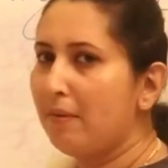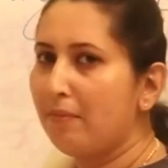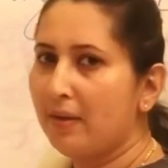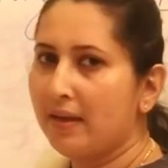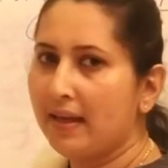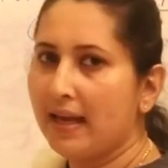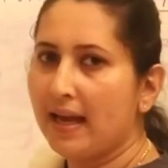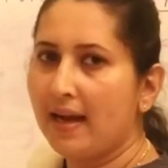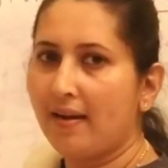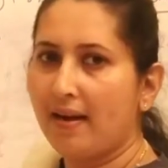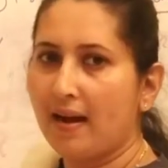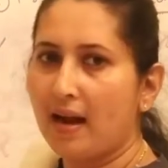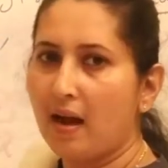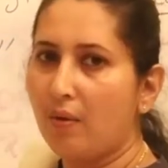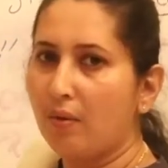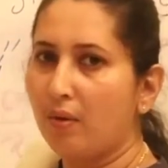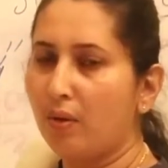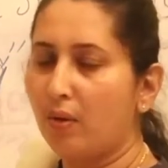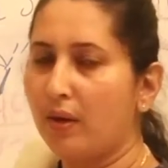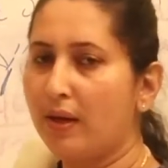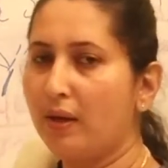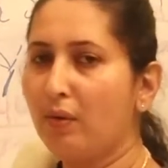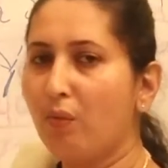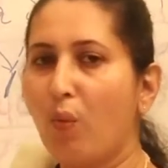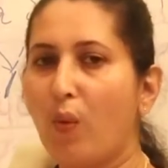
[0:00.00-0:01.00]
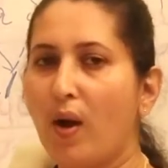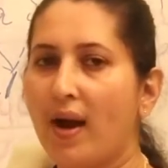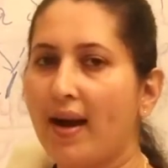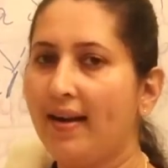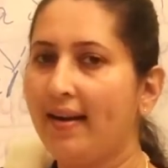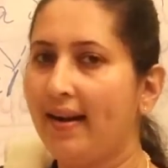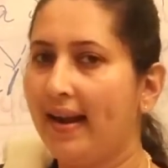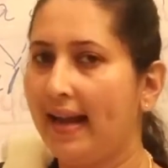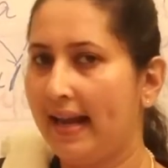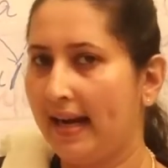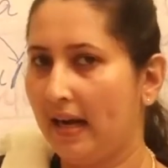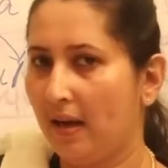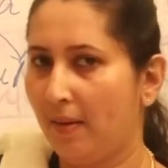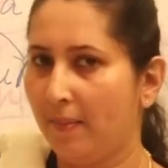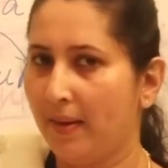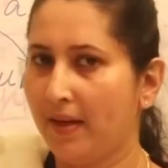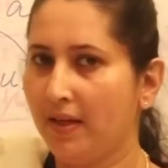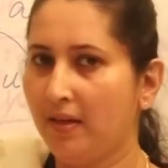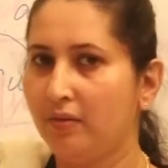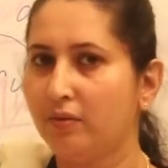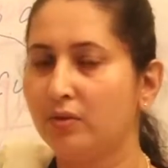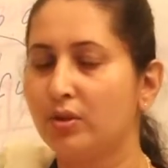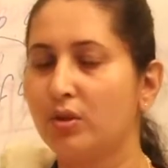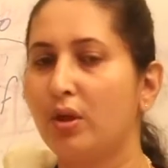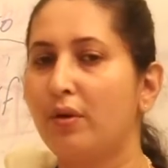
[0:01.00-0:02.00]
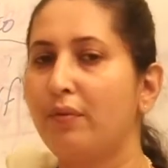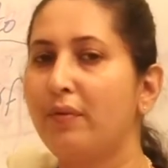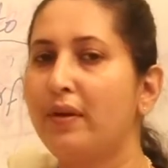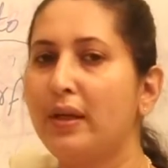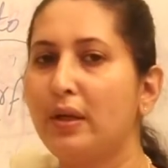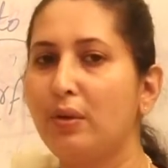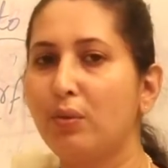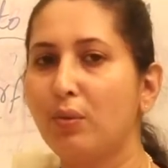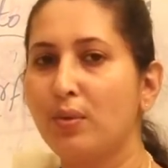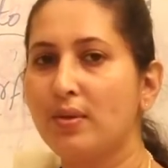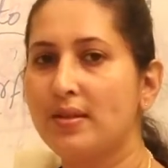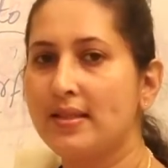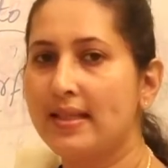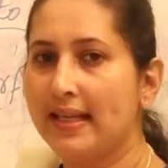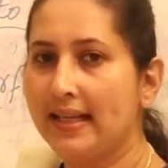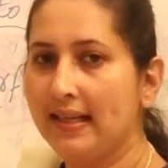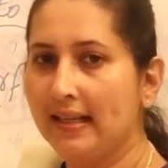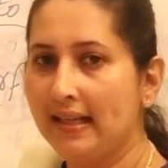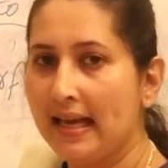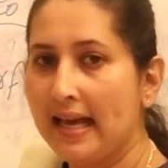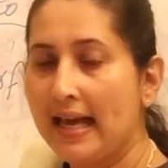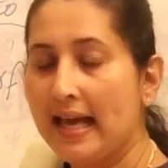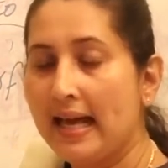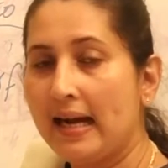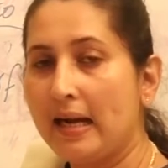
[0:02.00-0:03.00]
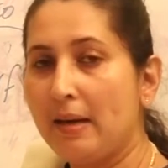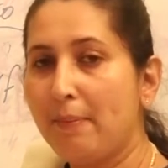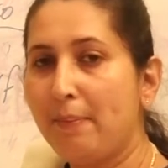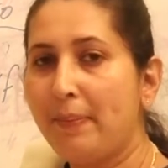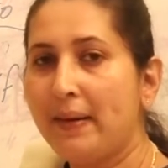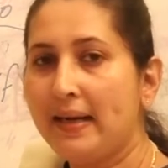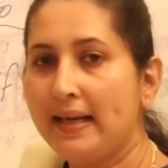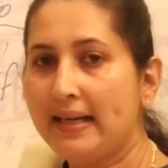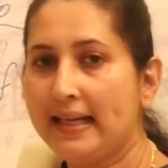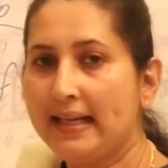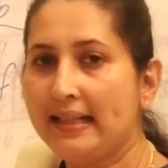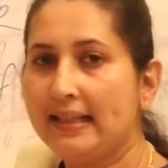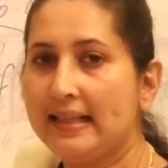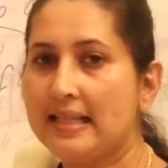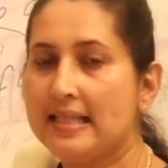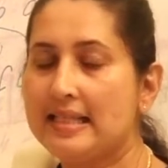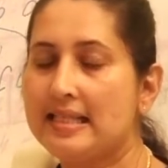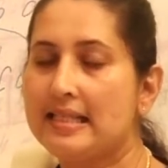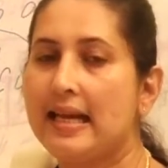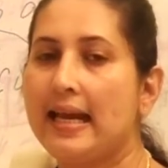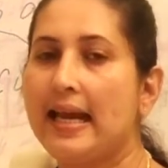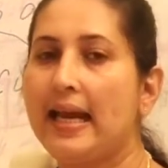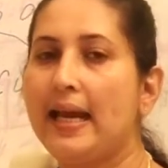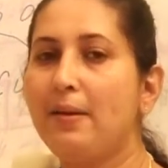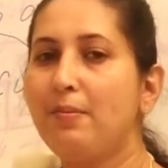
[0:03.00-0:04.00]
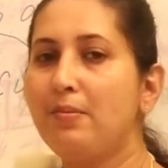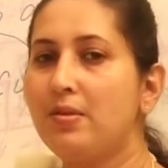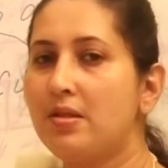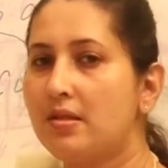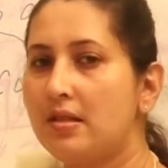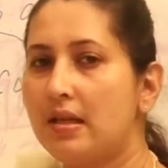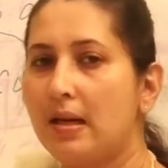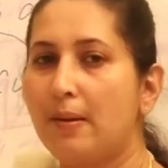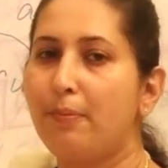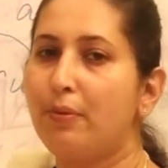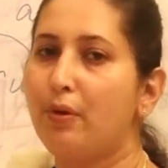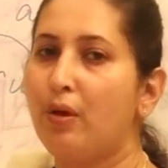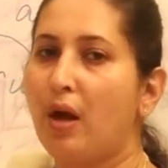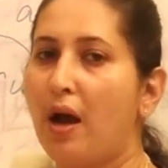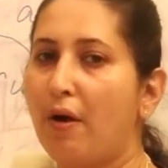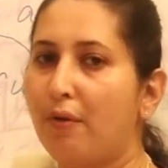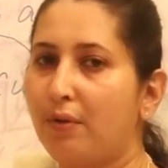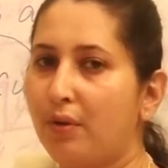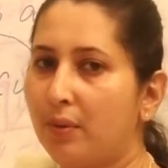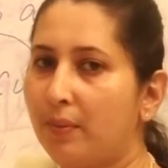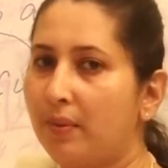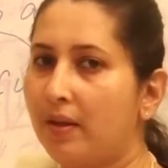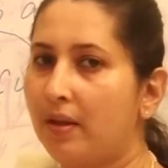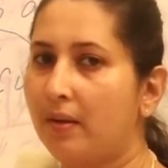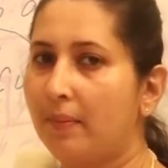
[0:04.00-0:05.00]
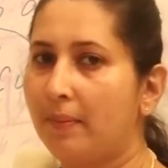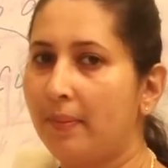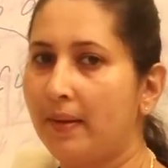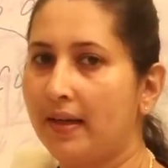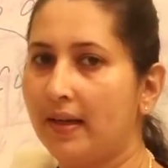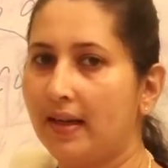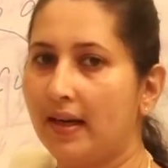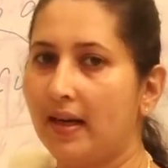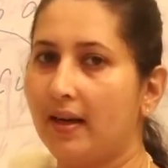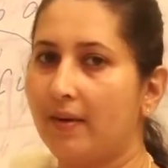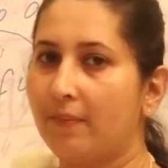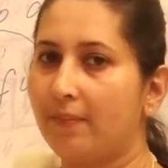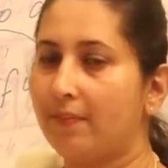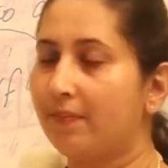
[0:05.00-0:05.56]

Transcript: we can travel only one element. So we repeating the same step, you have to be repeated.